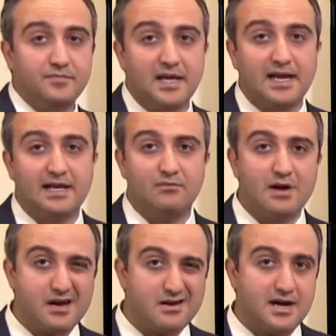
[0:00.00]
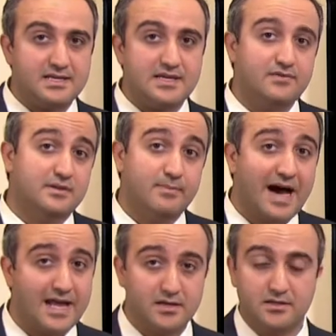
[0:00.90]
And I can recognize even the
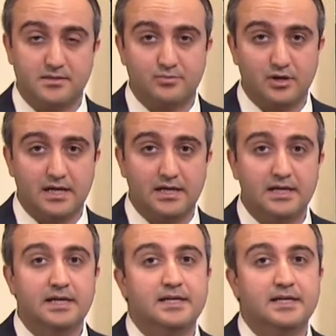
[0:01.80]
pattern of the brain